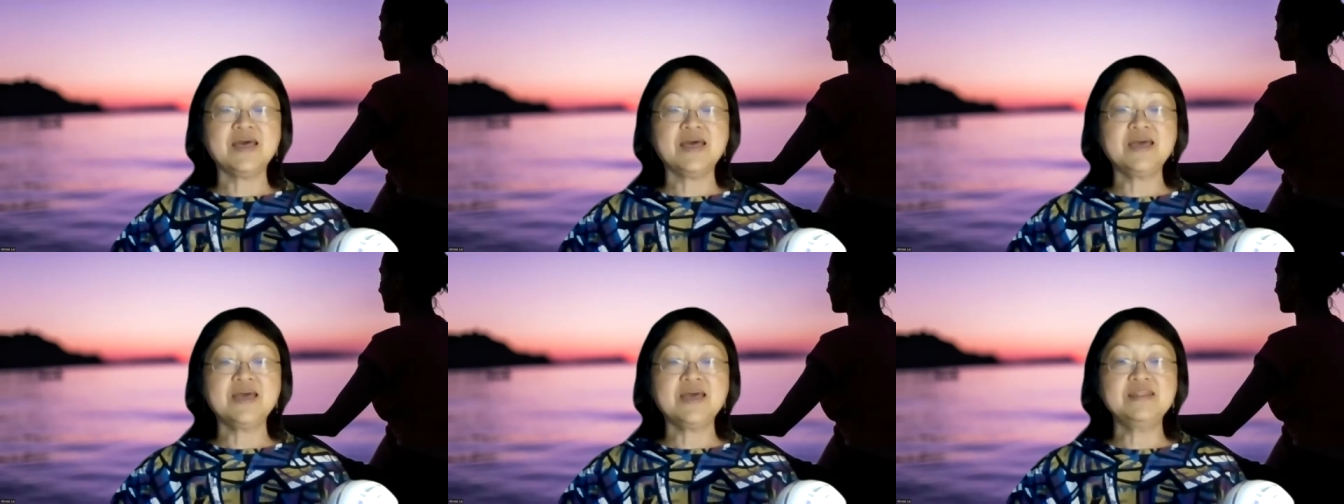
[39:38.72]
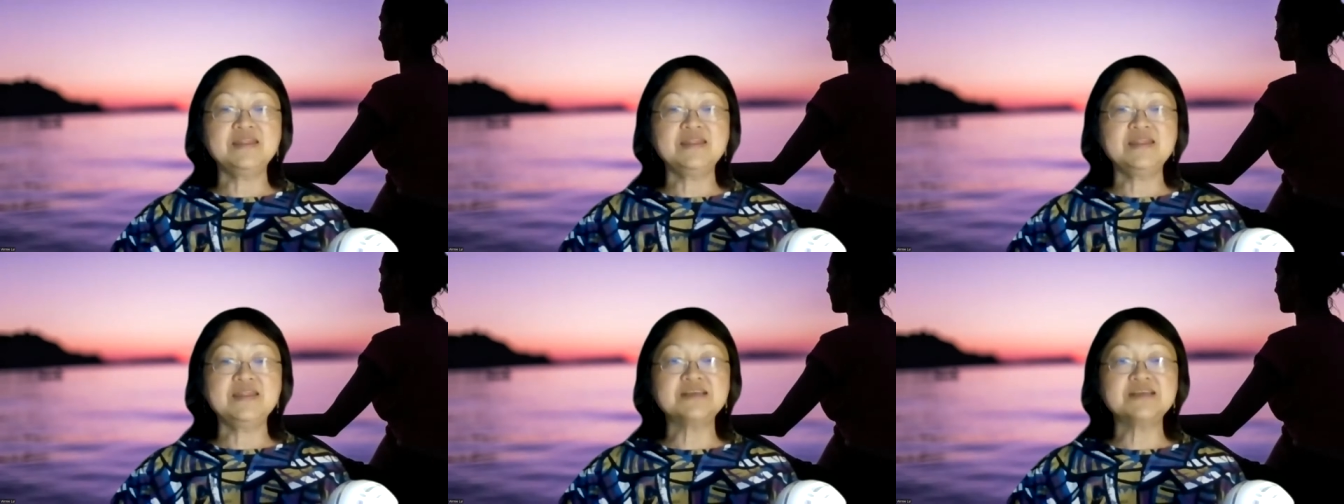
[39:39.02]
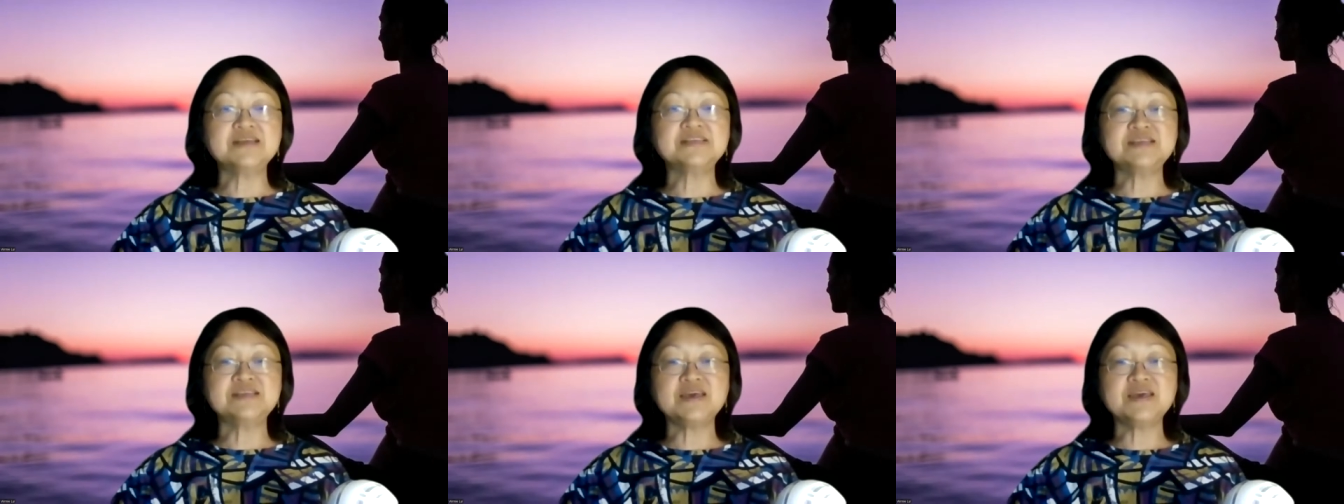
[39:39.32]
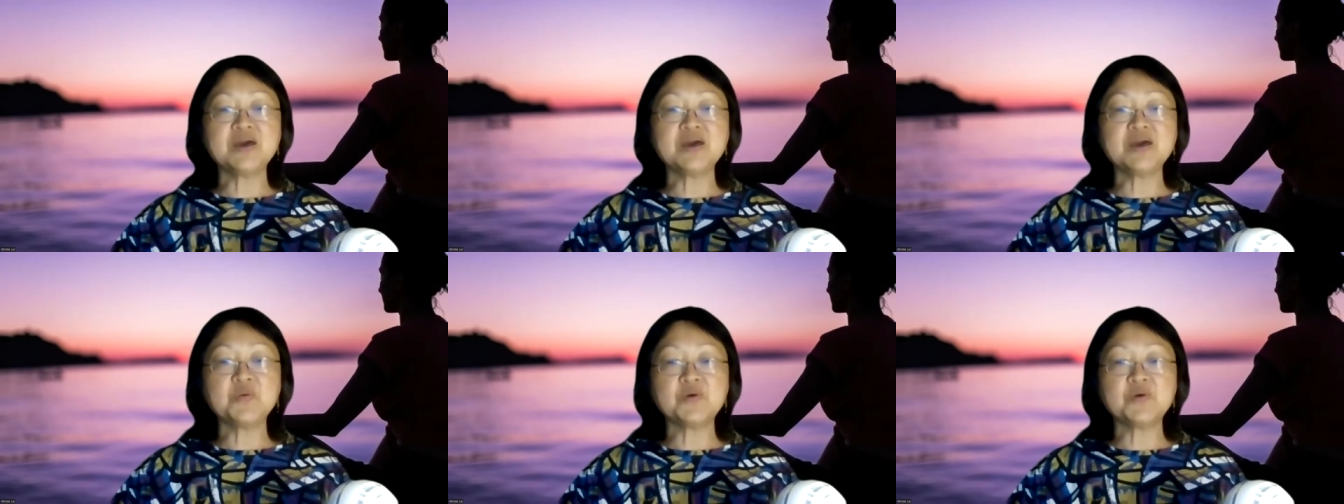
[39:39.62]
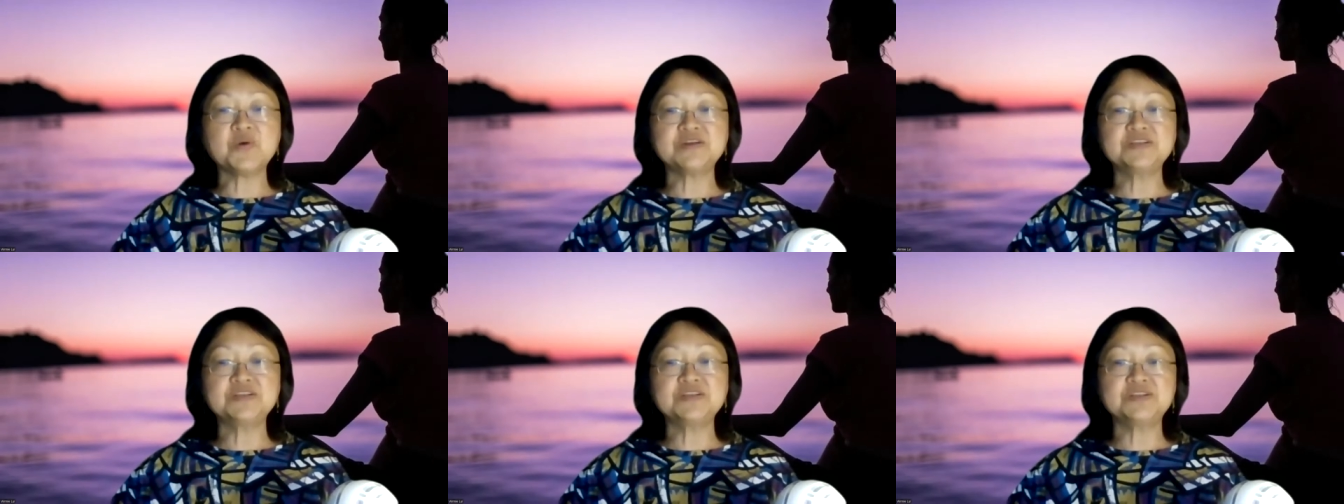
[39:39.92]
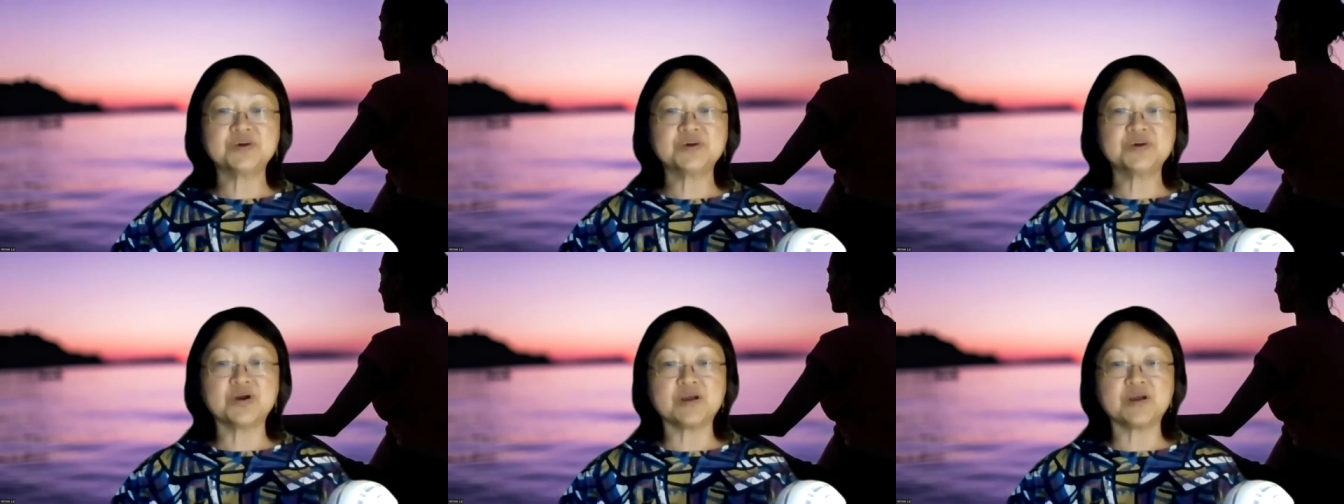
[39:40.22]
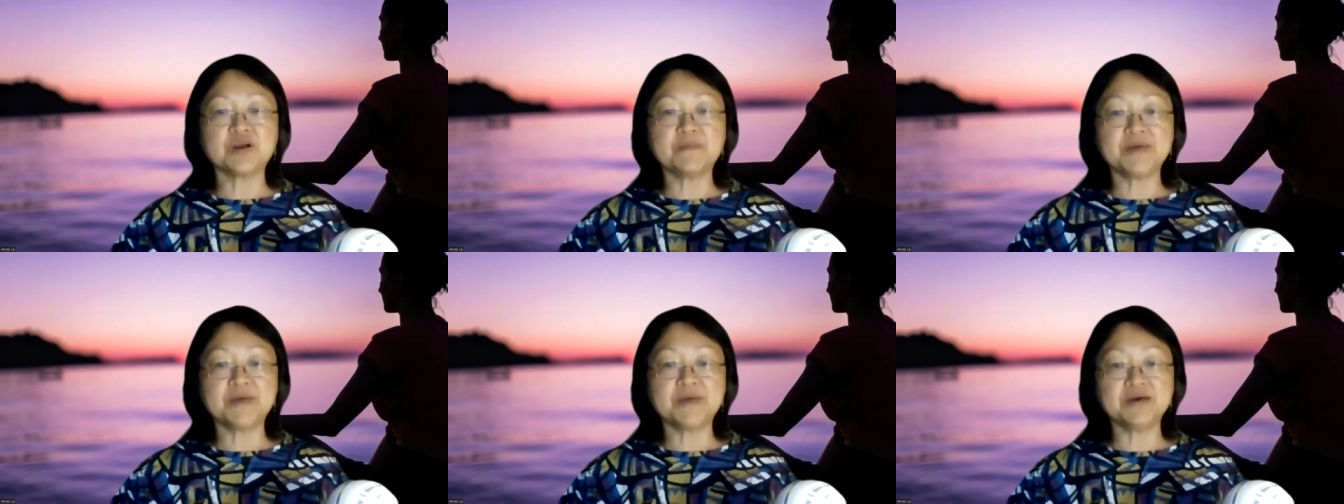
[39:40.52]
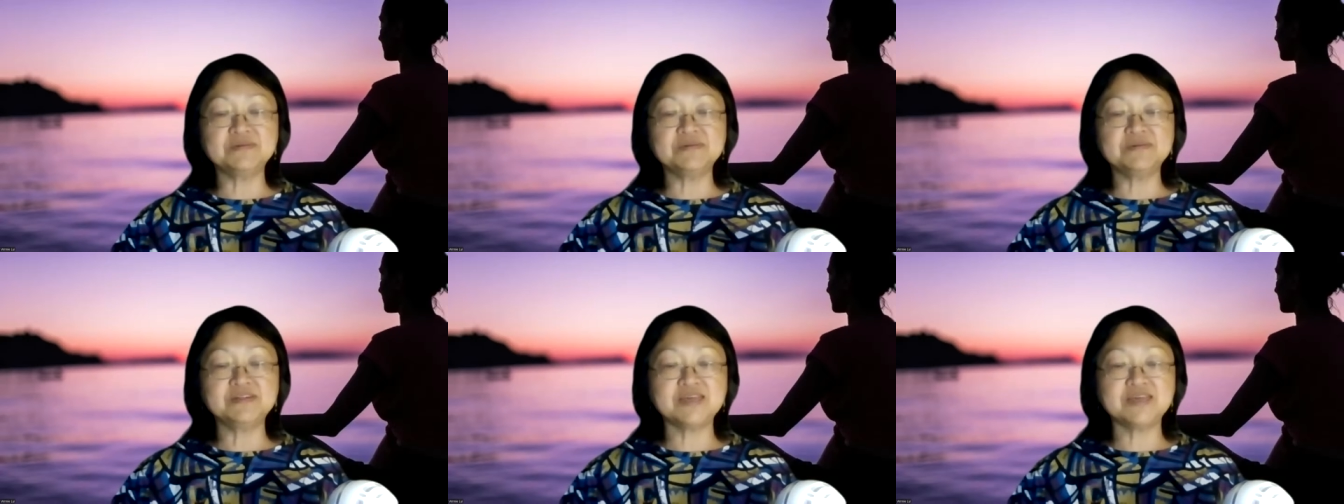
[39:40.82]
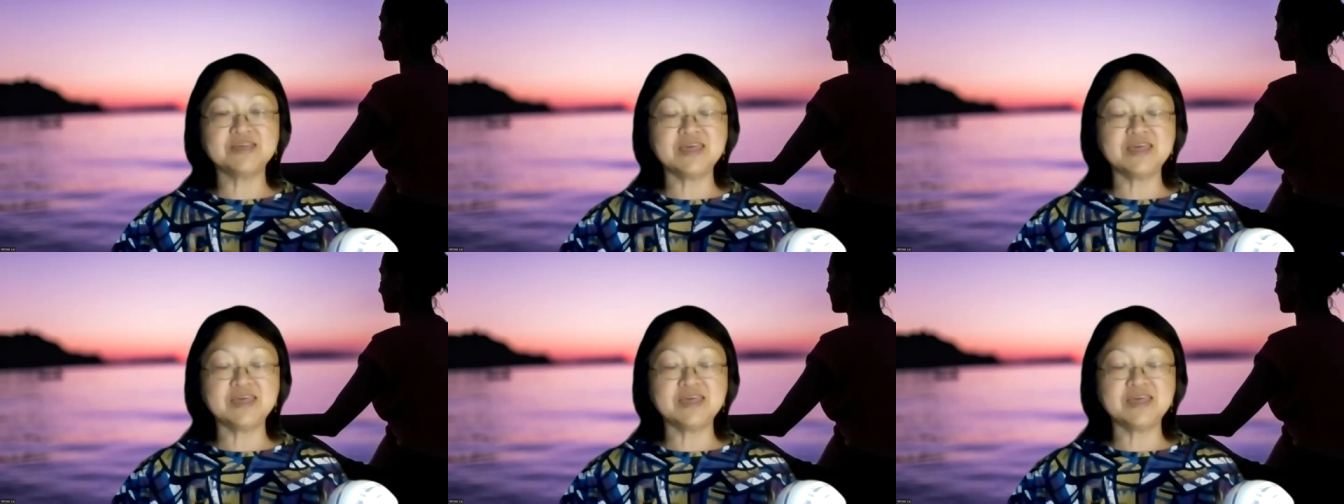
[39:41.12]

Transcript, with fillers: And the next thing I want to talk about